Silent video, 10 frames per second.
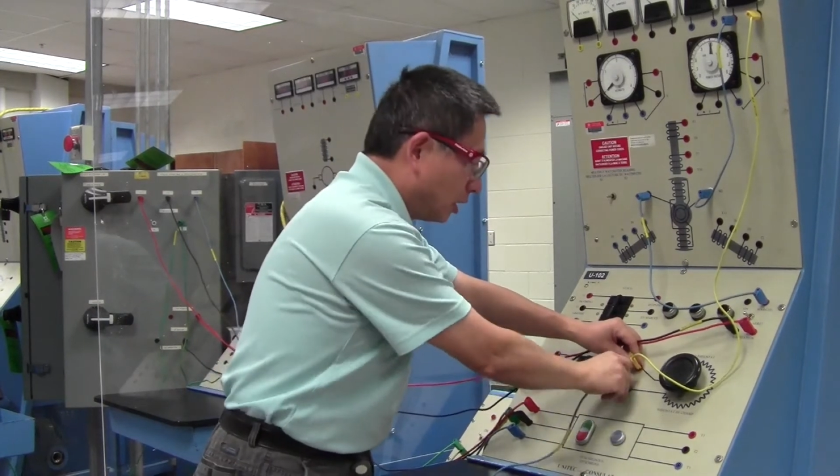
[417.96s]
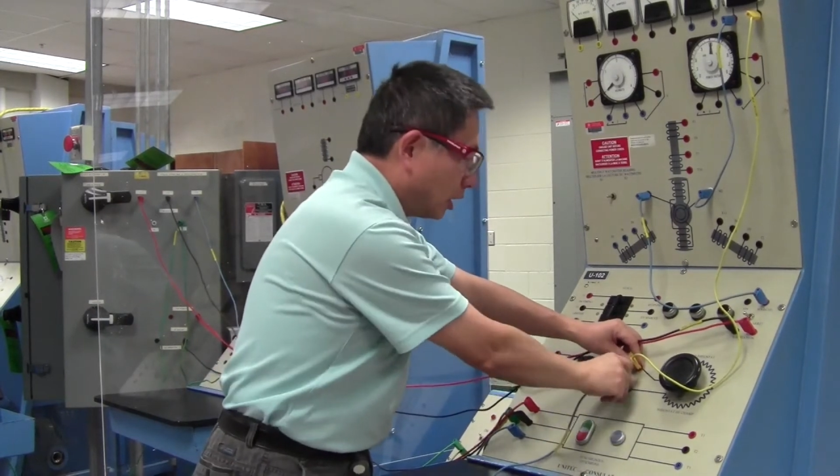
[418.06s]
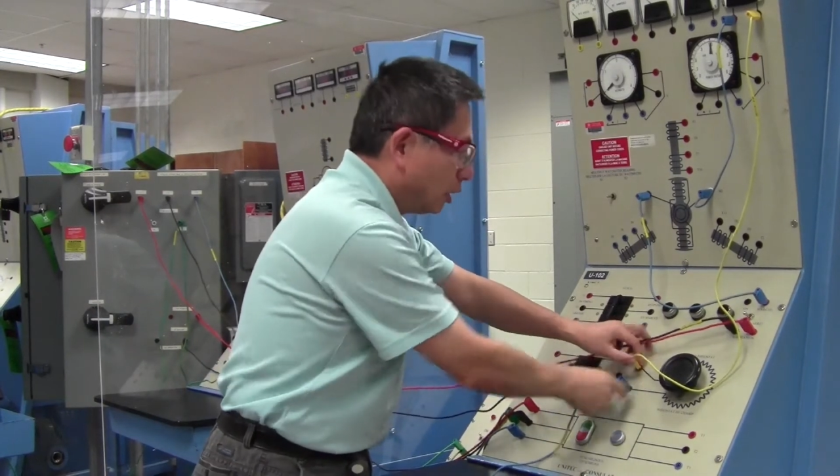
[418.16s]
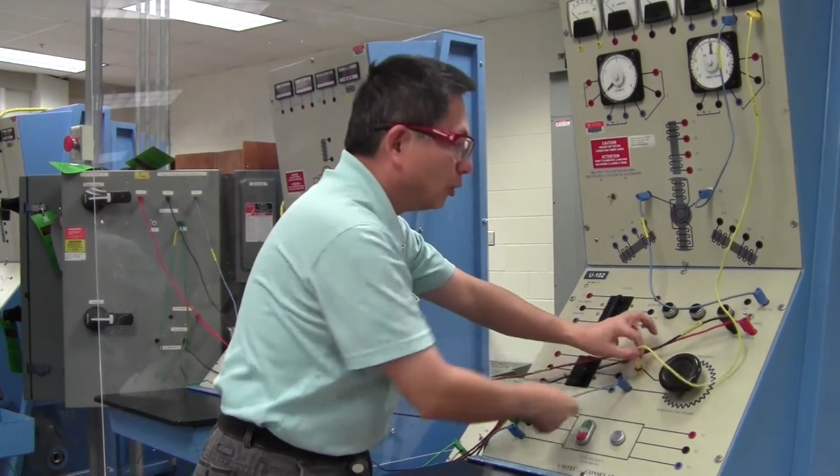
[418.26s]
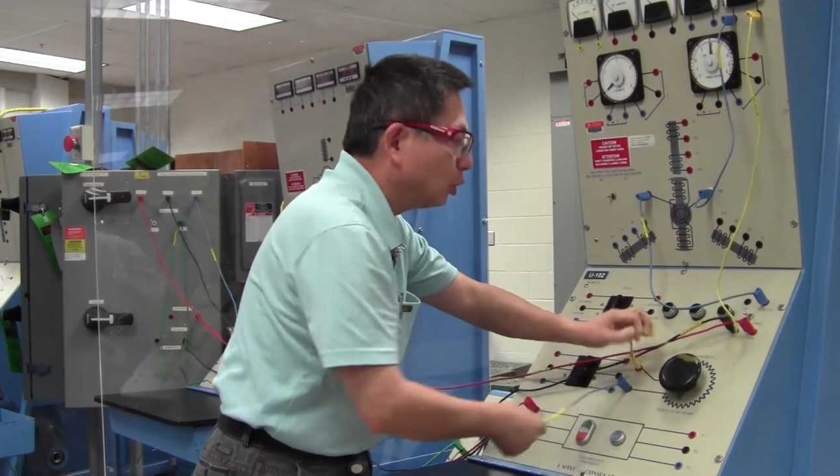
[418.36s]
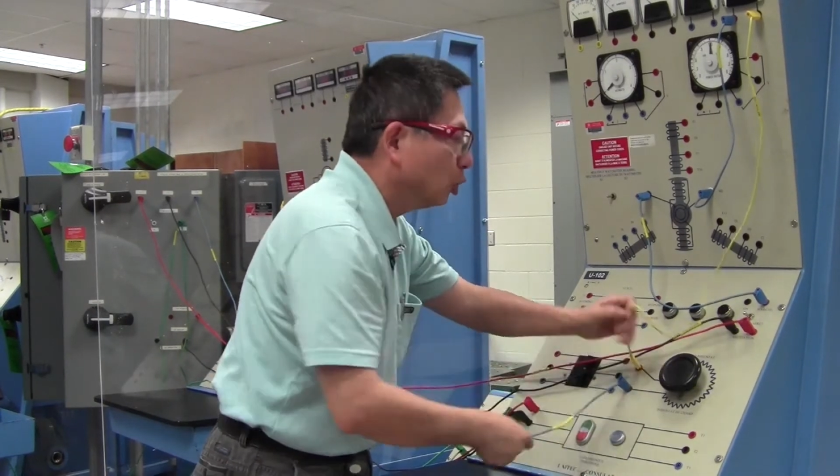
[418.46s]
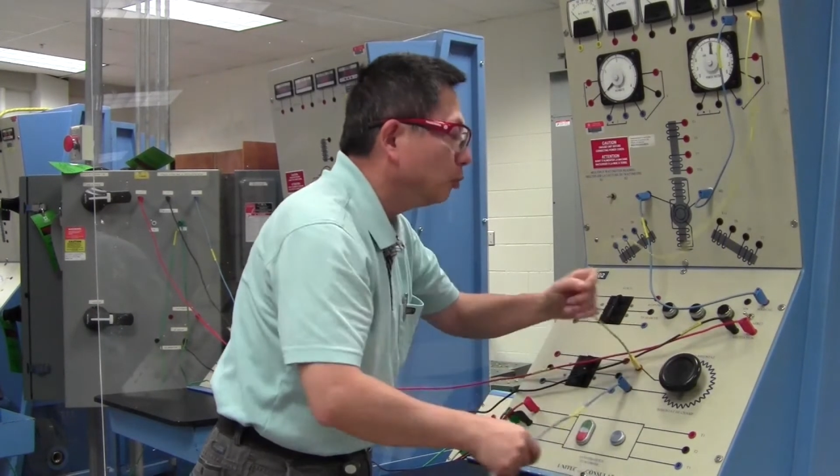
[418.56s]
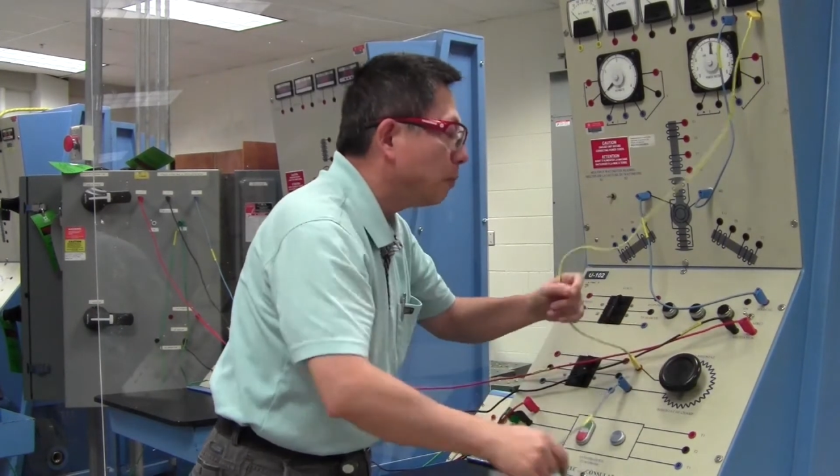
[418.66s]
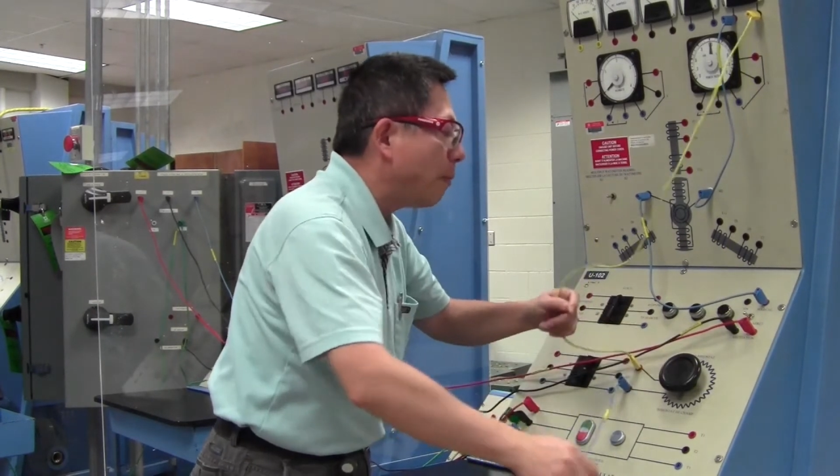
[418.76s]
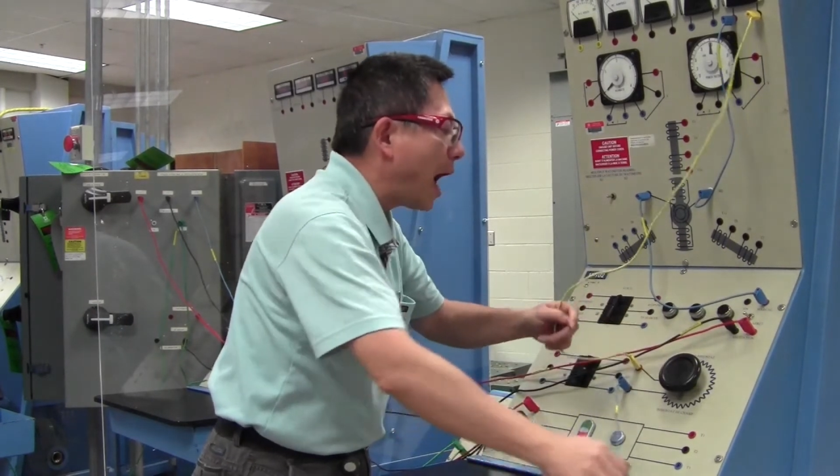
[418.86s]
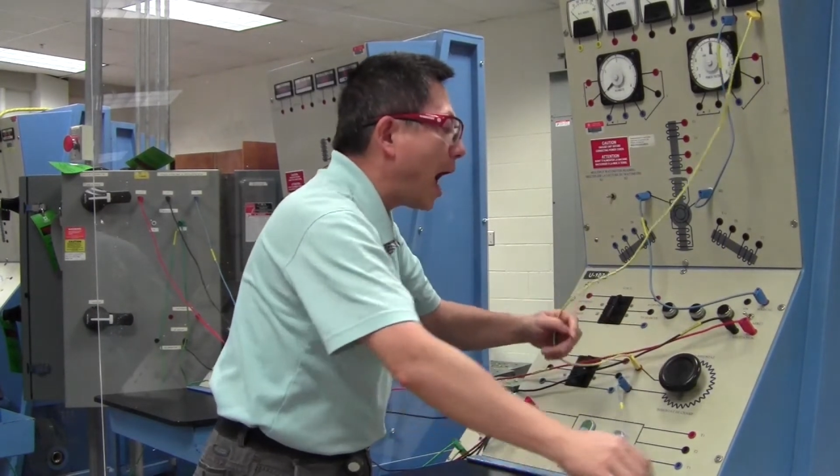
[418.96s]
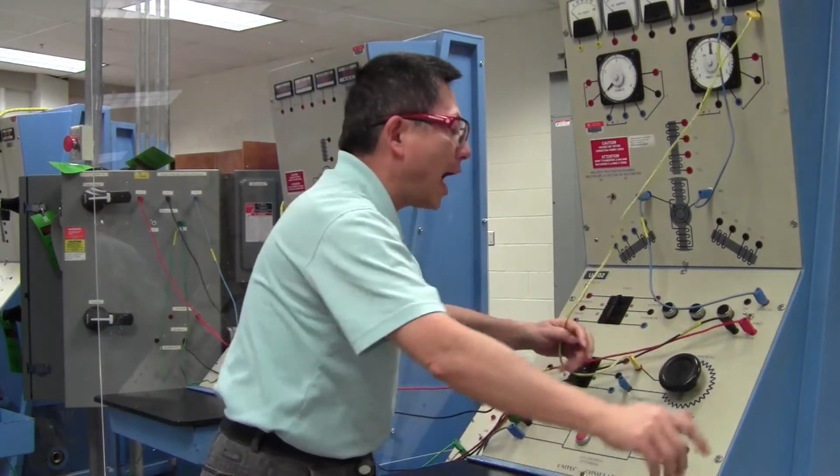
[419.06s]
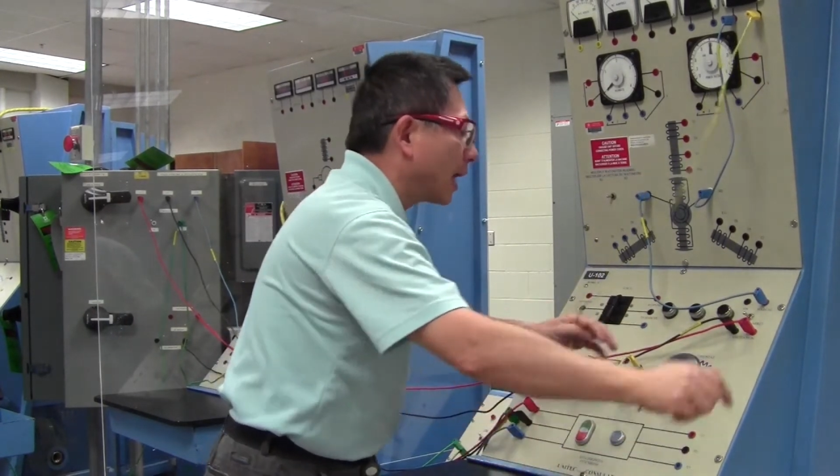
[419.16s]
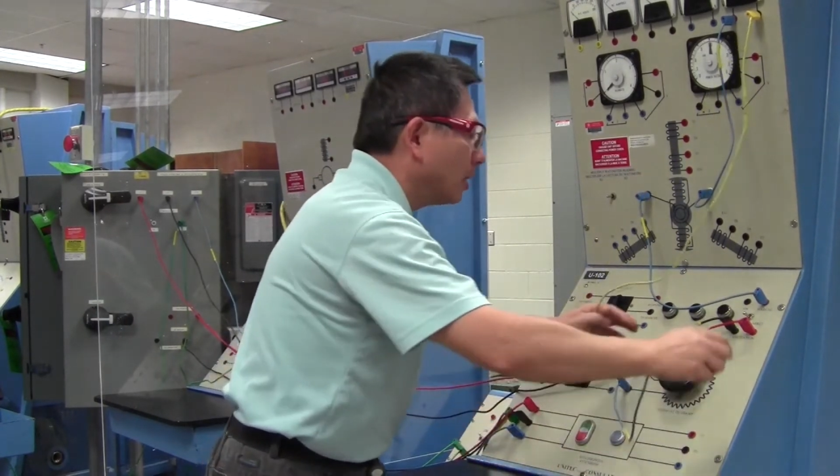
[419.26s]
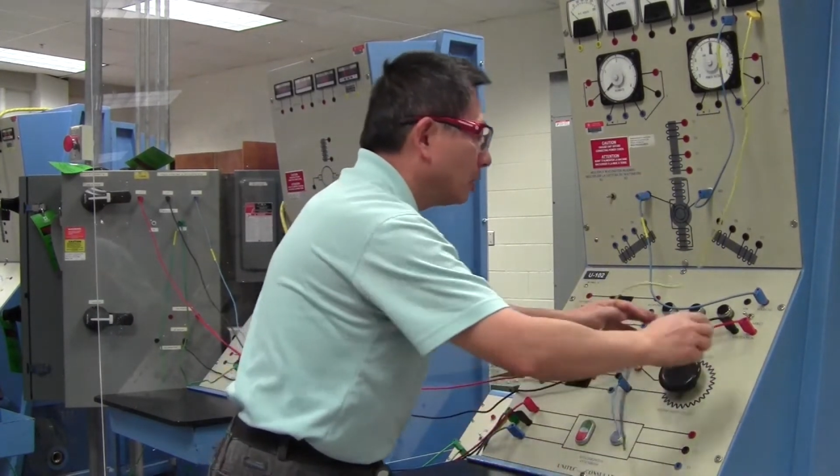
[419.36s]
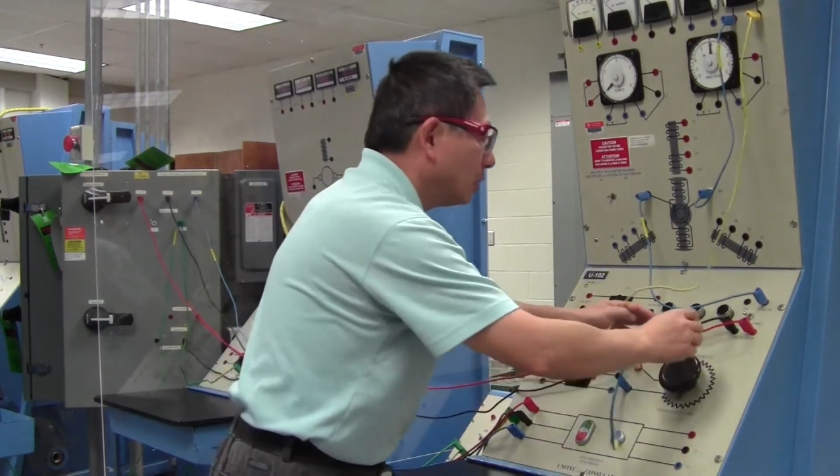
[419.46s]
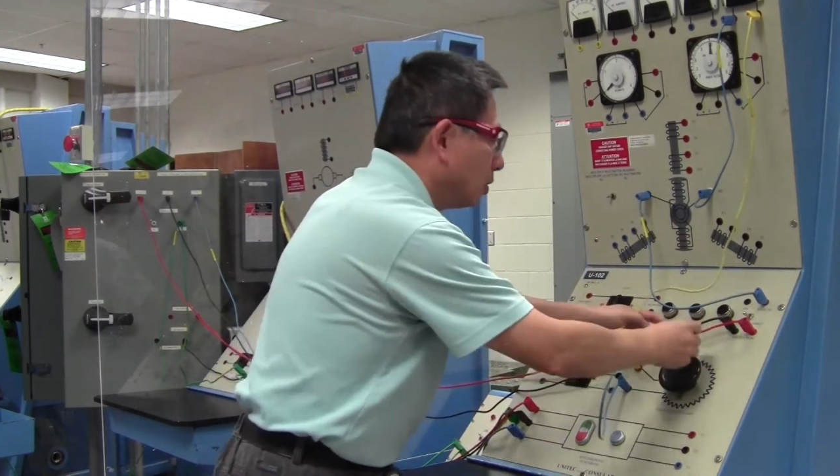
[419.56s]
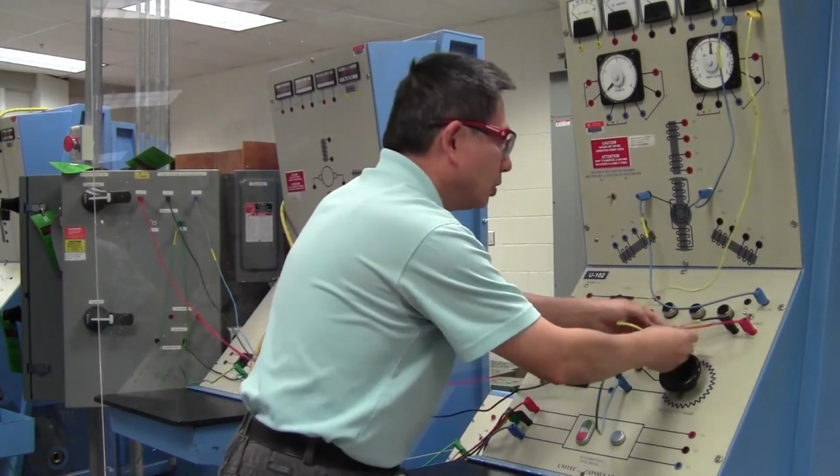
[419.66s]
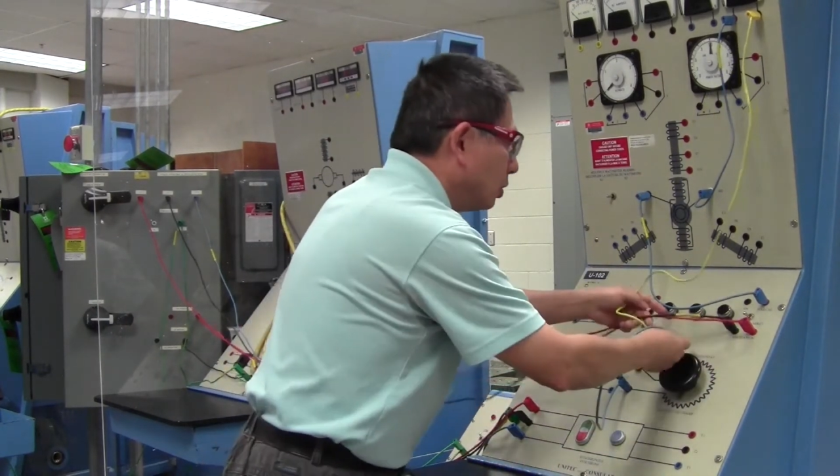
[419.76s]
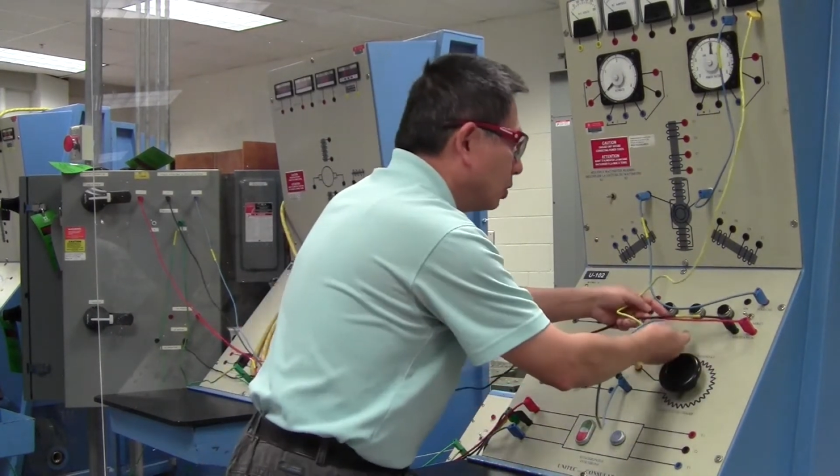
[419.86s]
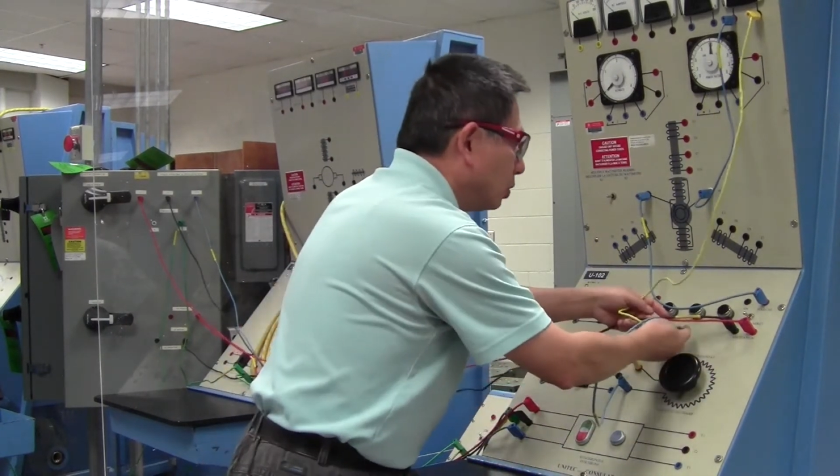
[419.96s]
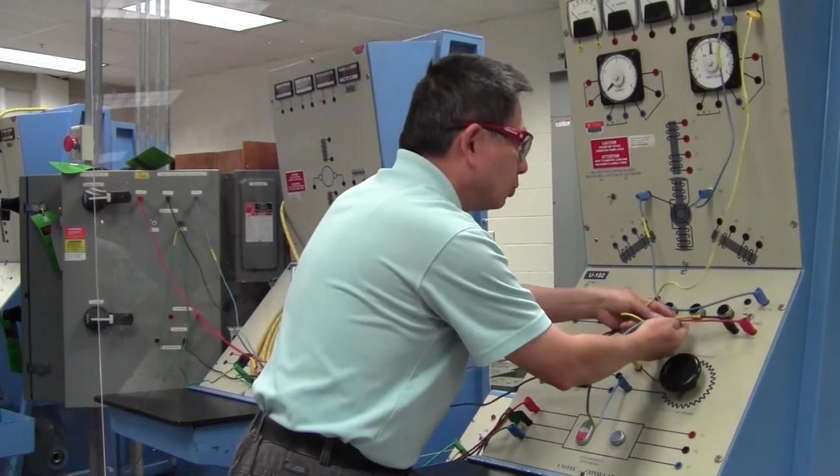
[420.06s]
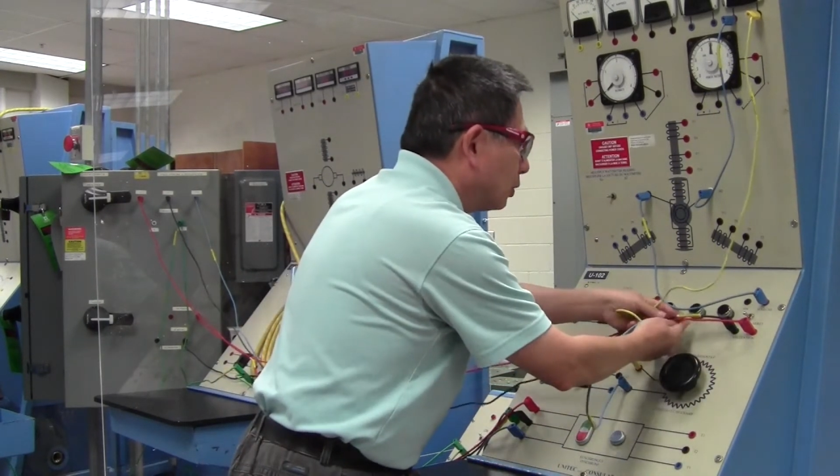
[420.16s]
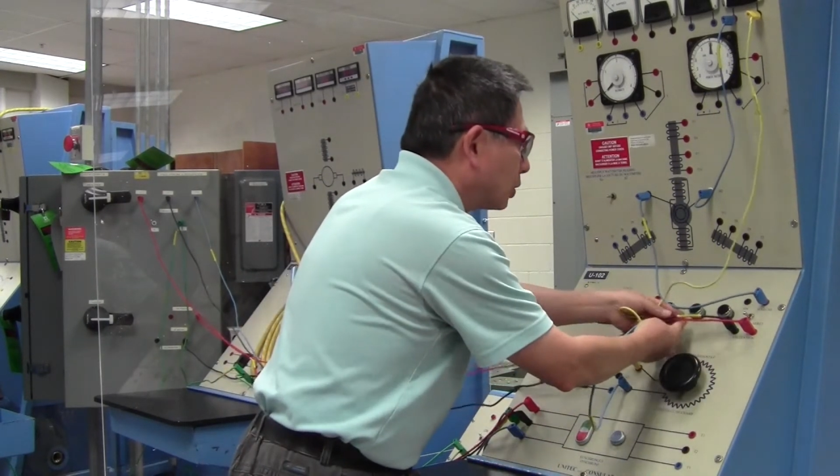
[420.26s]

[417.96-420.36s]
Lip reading: it will loop back to the